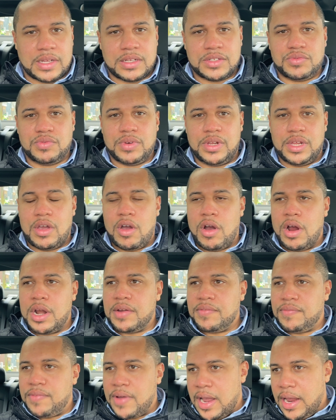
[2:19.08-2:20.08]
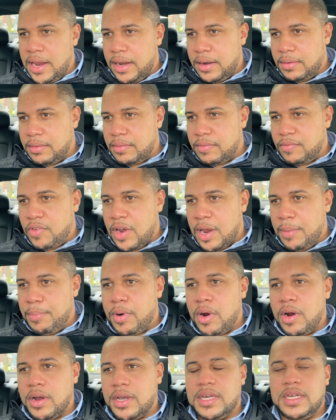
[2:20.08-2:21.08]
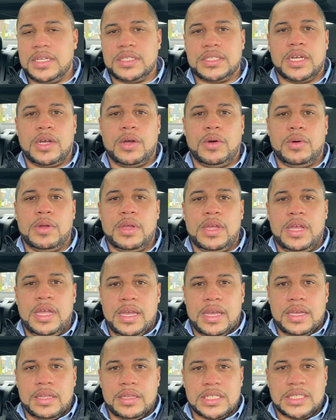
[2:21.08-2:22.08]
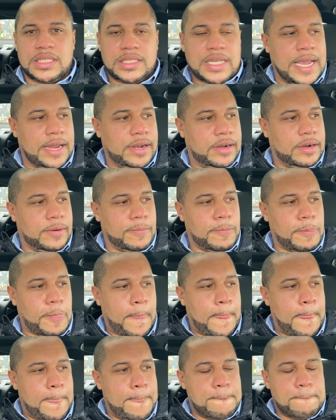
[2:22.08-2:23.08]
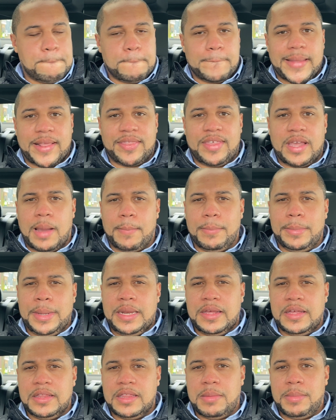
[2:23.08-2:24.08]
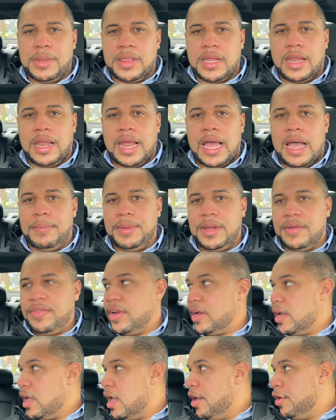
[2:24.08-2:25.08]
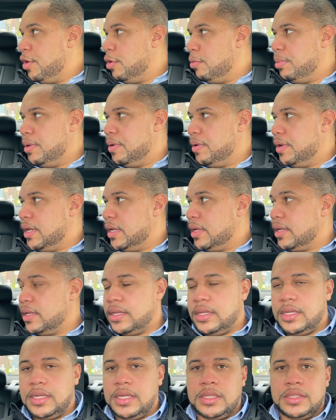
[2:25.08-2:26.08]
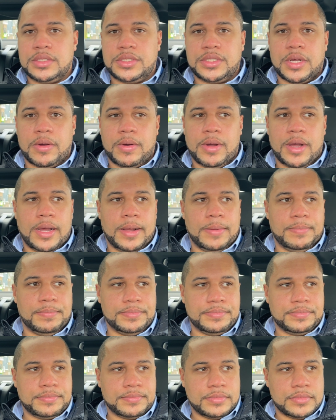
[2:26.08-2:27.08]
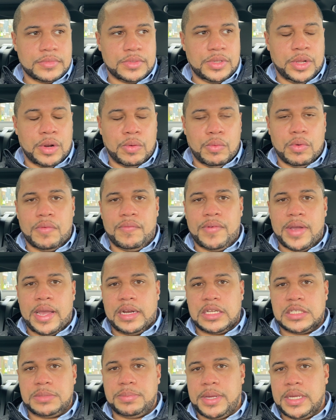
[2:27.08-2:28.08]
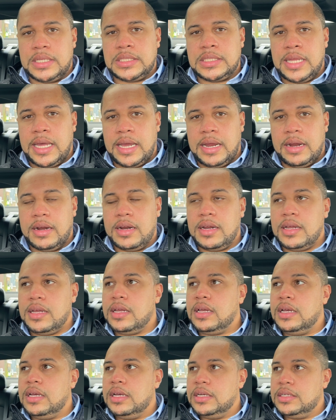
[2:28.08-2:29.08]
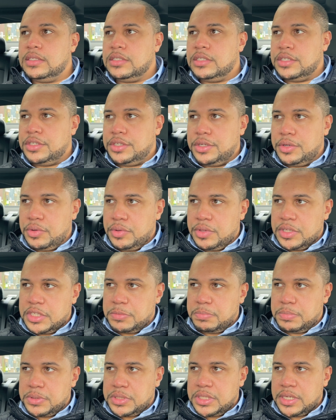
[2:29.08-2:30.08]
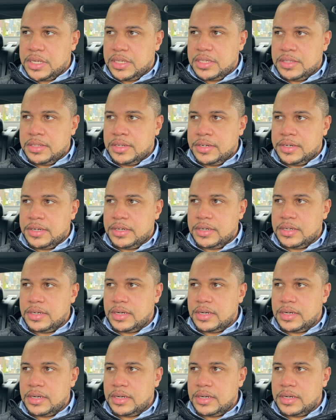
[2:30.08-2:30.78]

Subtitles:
really hard to find parking. So this signer, I think I'm meeting them in the lobby of their condo building, and so you know, we'll find a space there to do this particular